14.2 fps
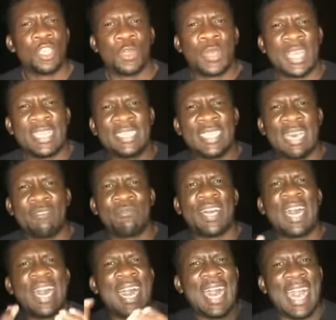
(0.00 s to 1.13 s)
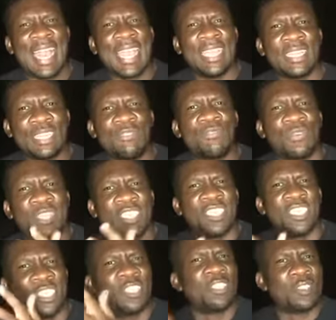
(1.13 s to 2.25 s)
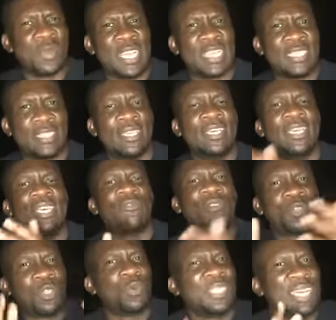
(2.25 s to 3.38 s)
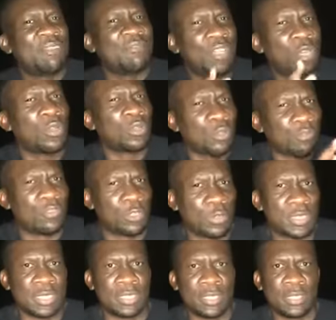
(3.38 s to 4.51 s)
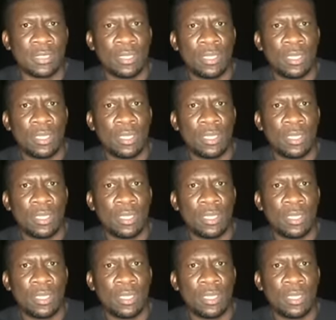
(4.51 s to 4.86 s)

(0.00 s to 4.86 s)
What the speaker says: You can't have a high deforestation rate if you don't have a lot of trees.